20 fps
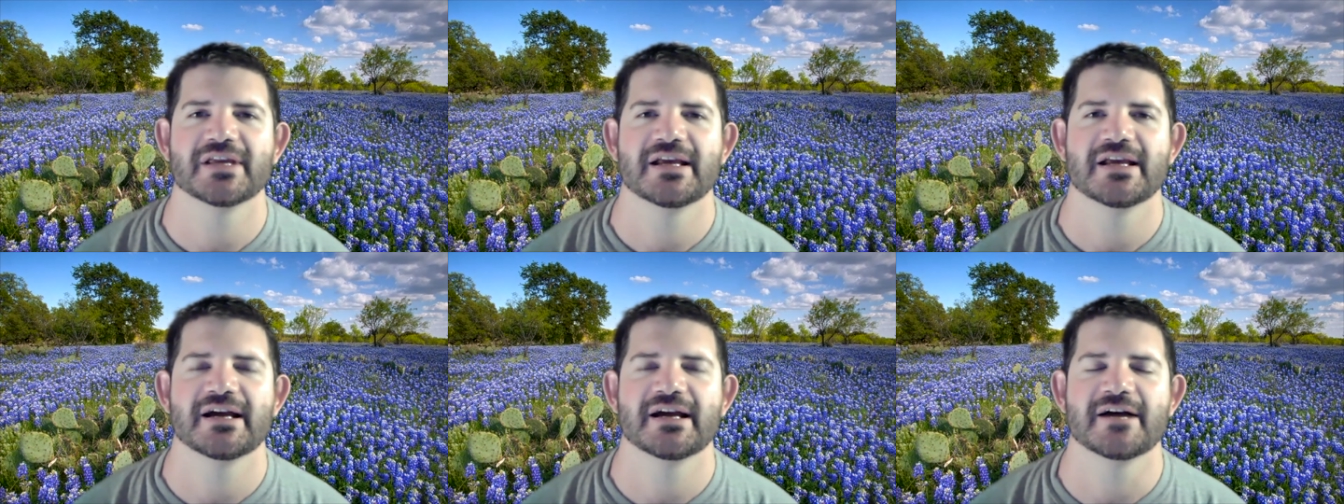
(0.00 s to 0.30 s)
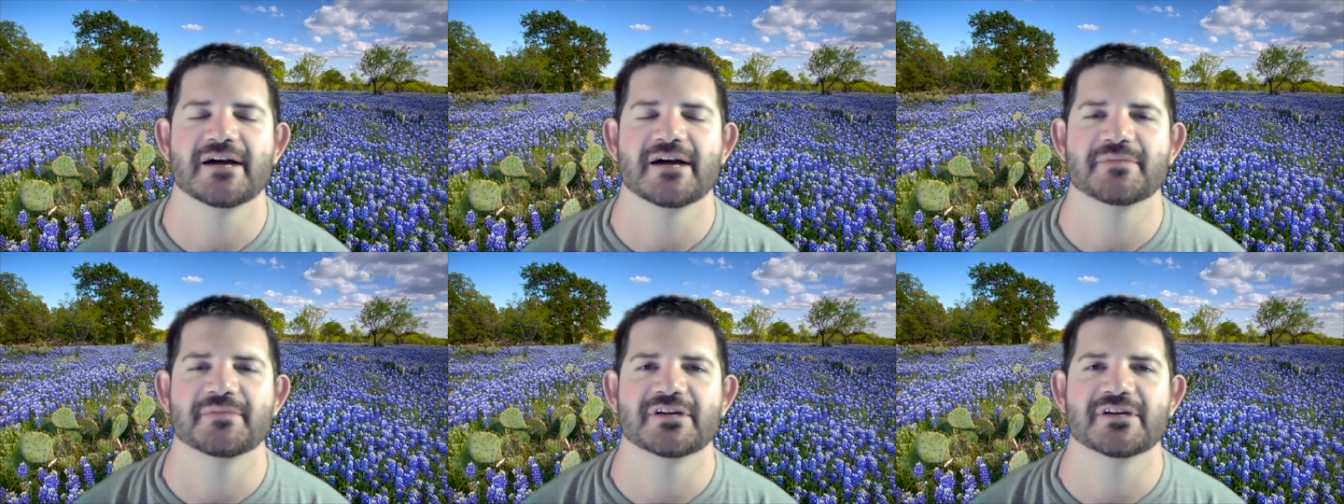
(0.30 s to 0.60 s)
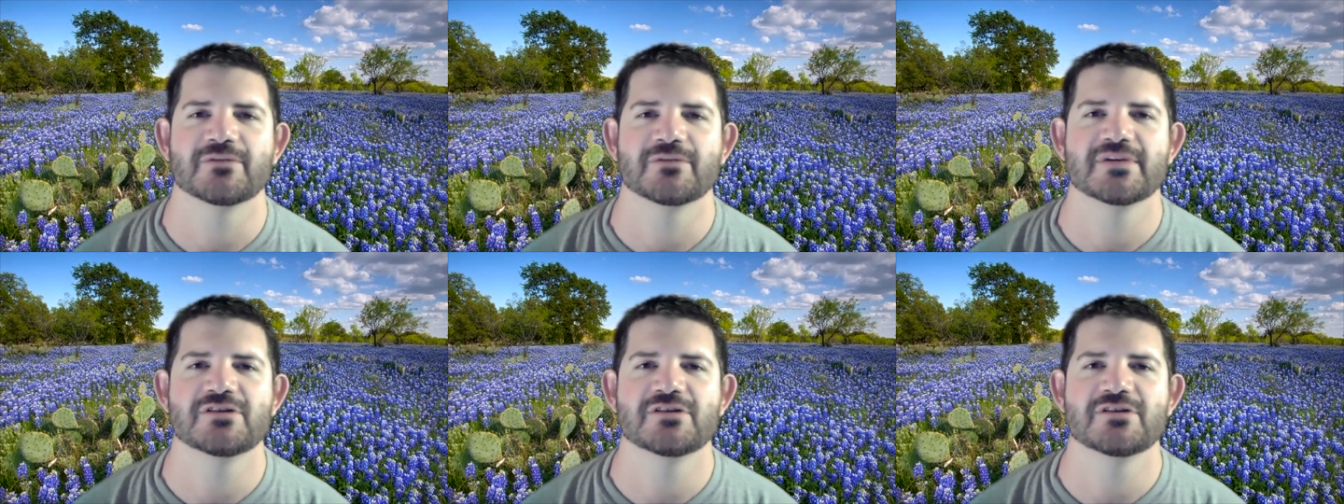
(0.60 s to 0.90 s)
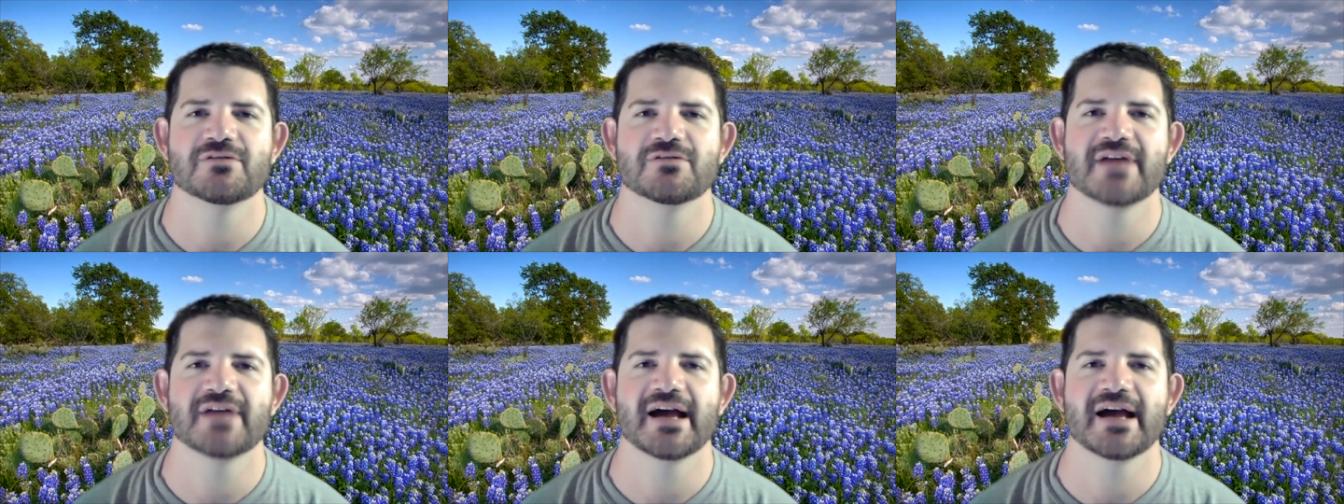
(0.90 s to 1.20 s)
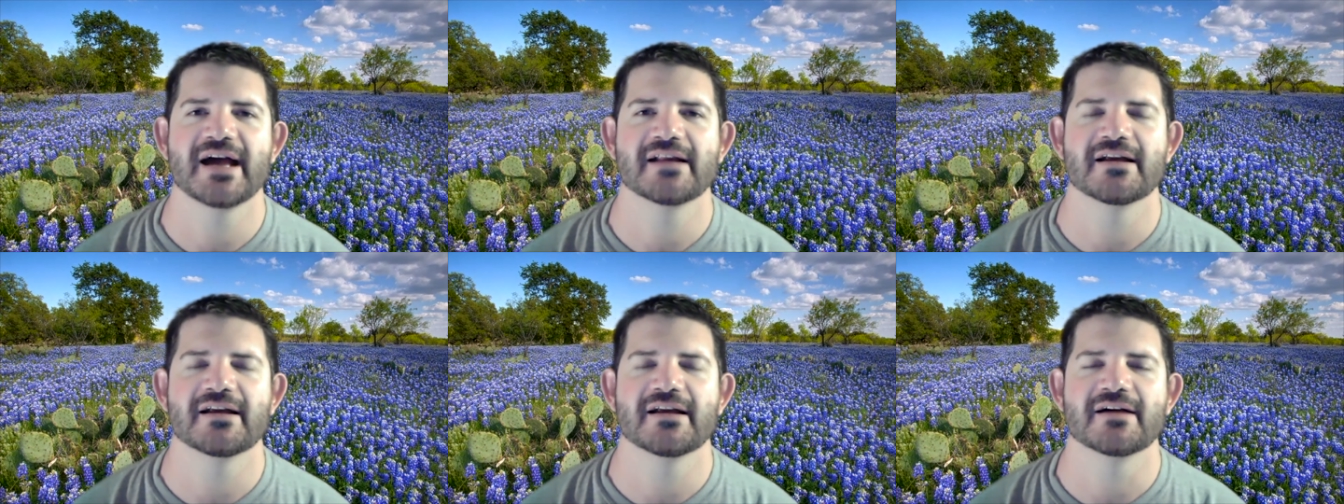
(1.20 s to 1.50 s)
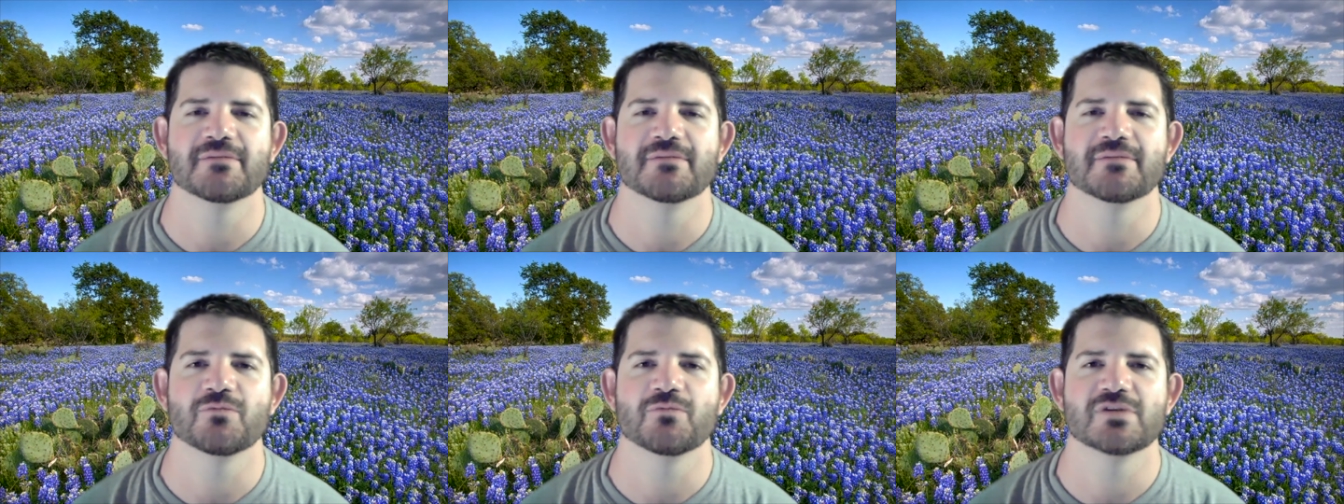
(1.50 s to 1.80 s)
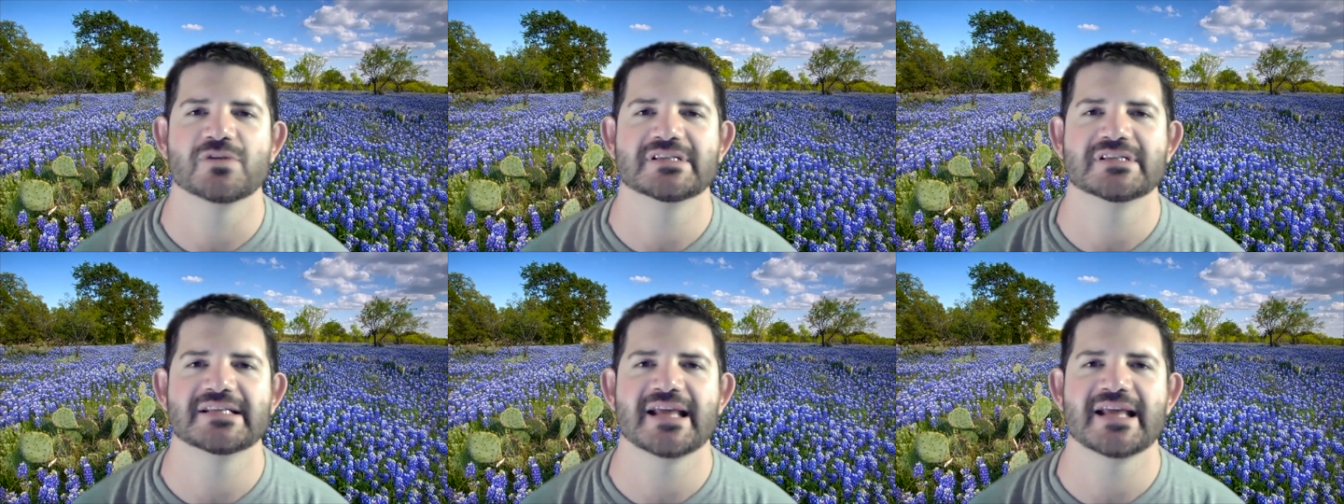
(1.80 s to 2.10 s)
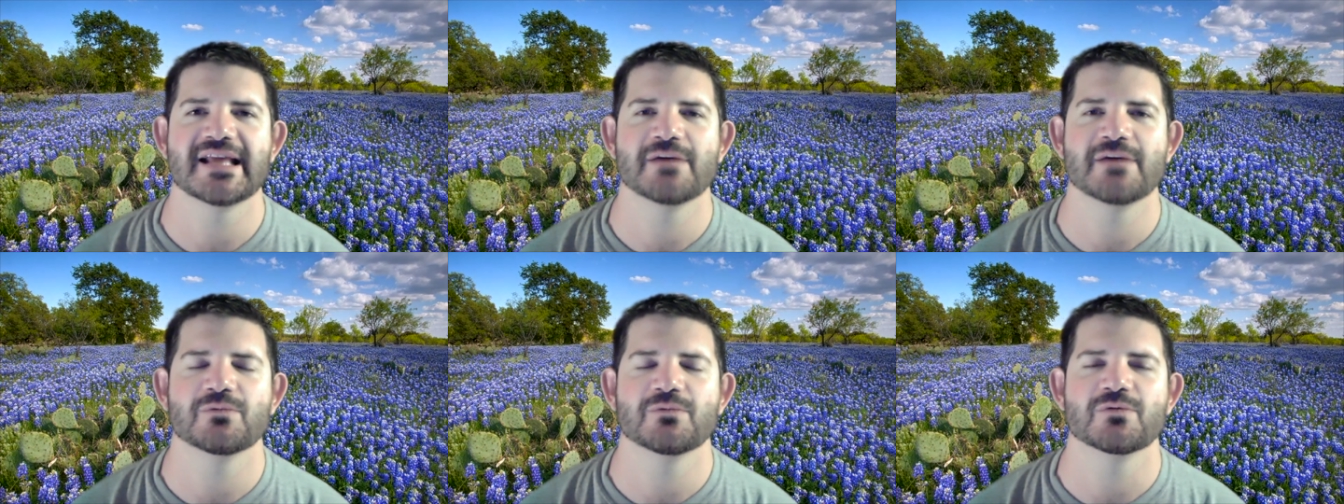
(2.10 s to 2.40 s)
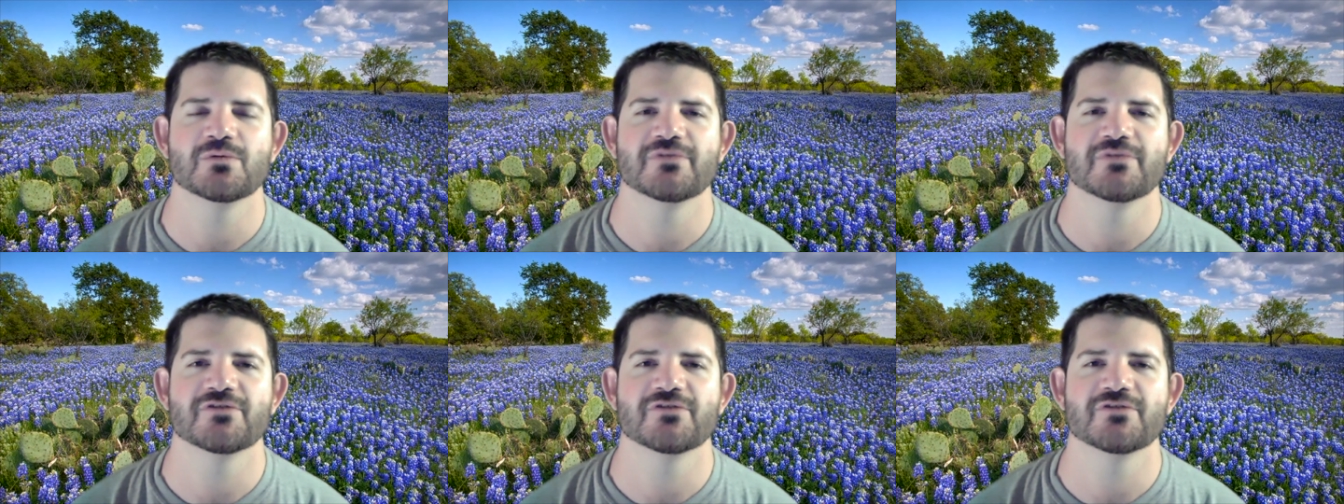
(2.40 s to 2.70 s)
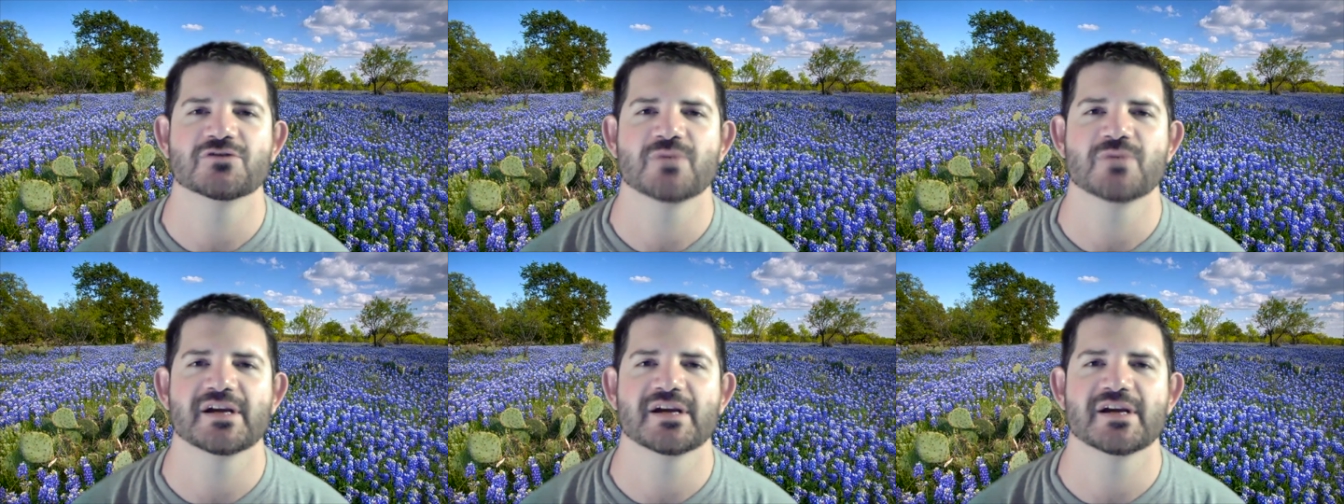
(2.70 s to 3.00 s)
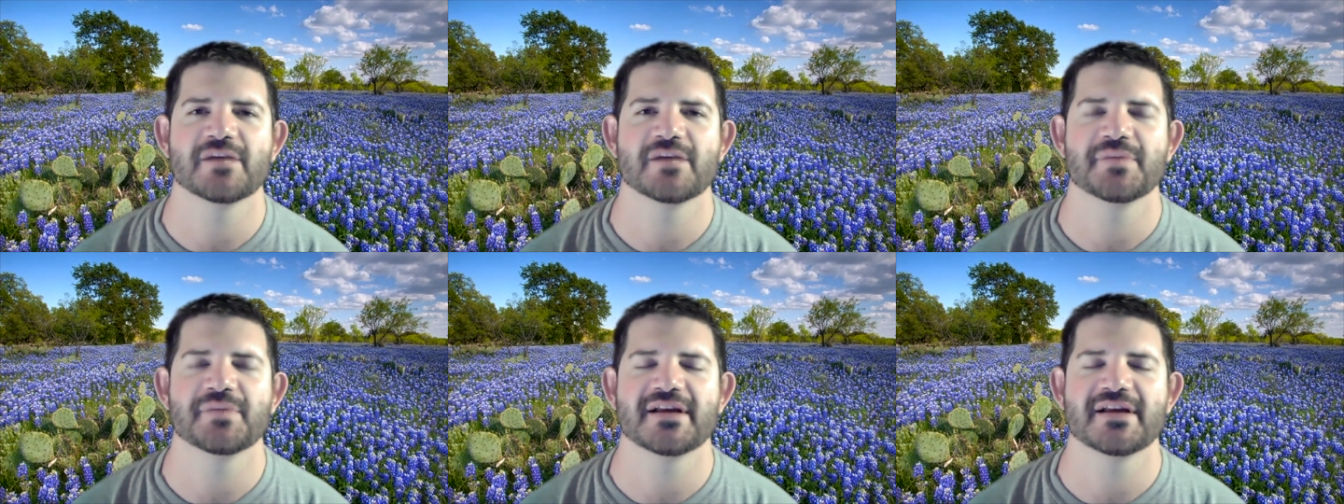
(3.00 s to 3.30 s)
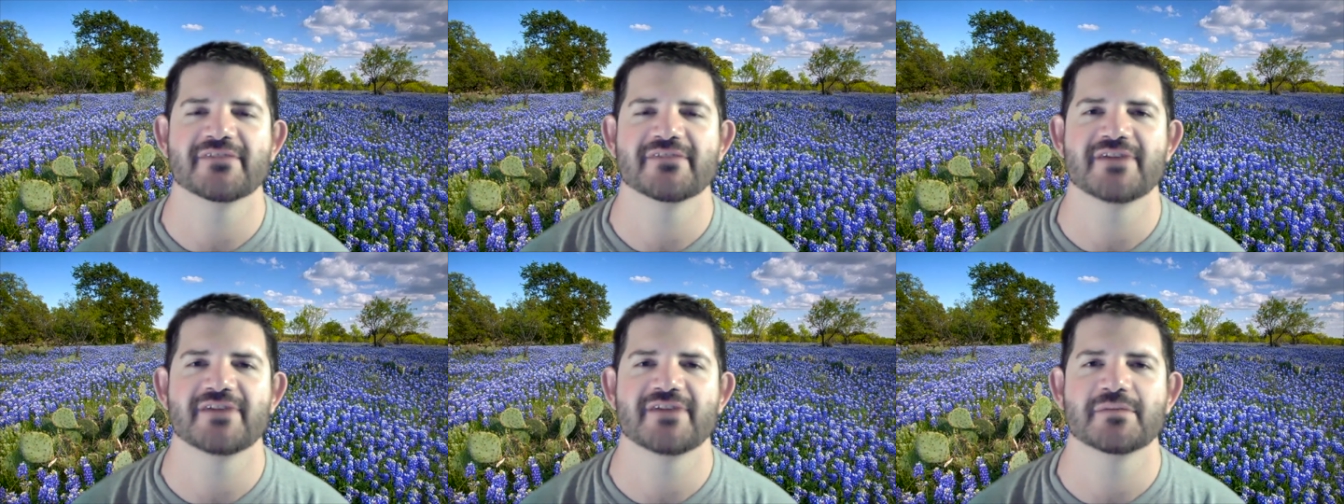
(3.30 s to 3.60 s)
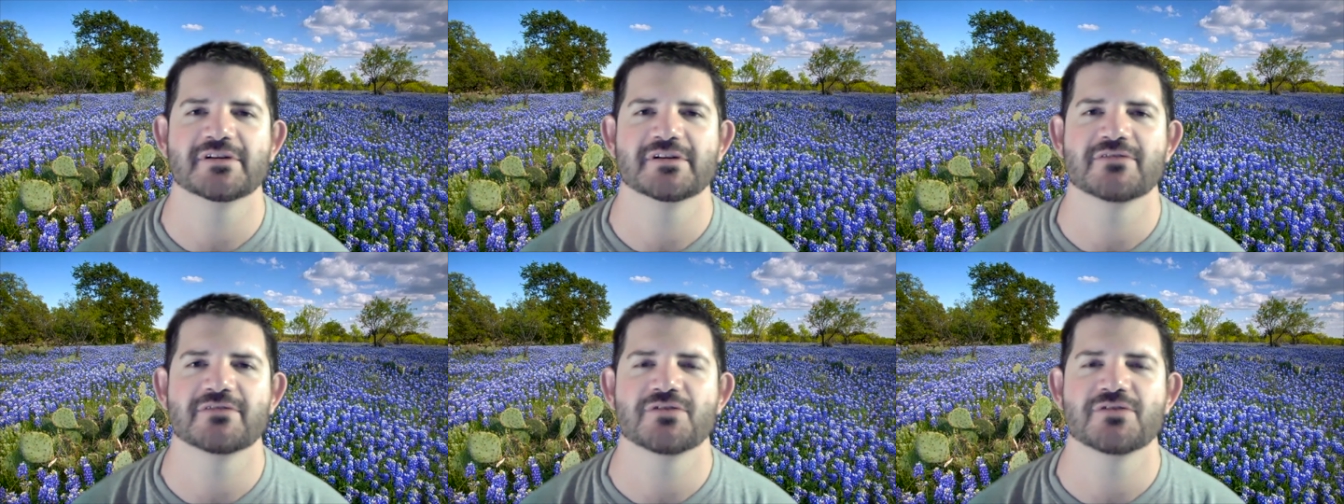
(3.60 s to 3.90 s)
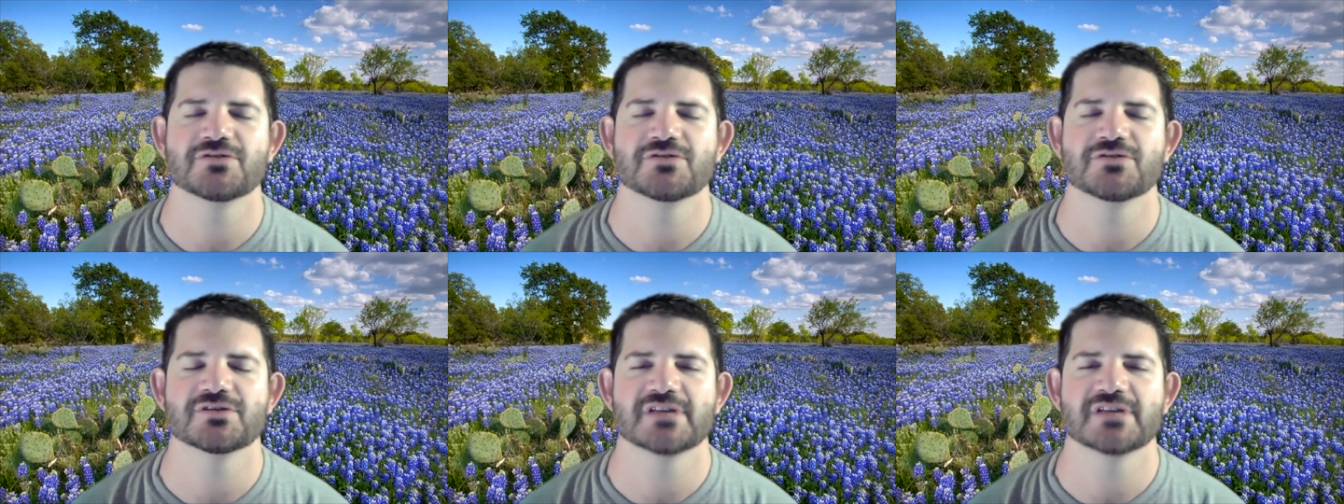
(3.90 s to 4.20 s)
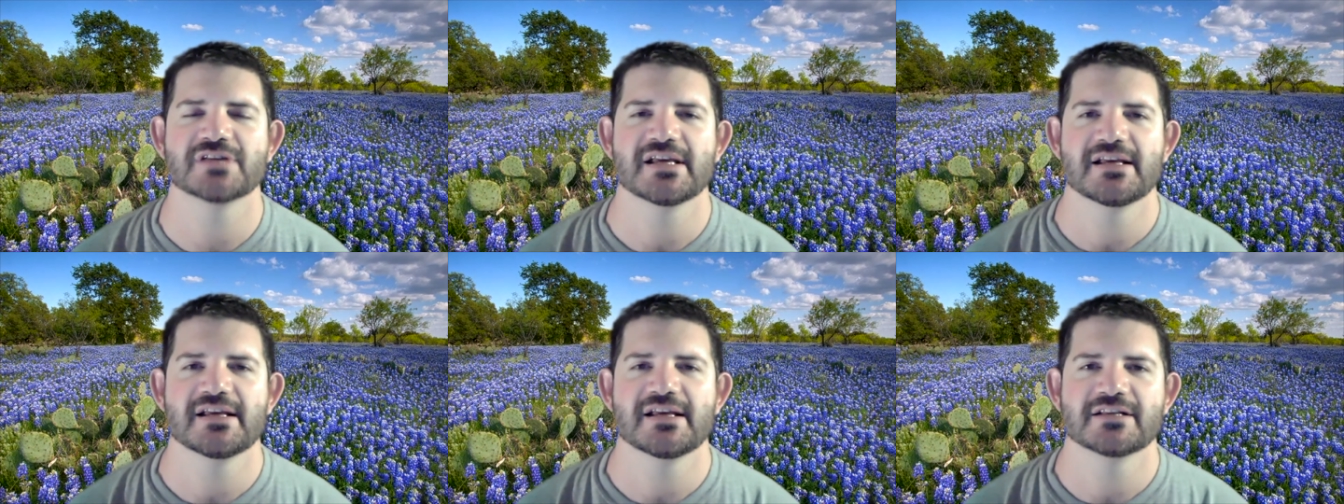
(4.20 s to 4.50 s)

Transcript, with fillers: Um, can we do that um, once a day when we first wake up and have family devotions?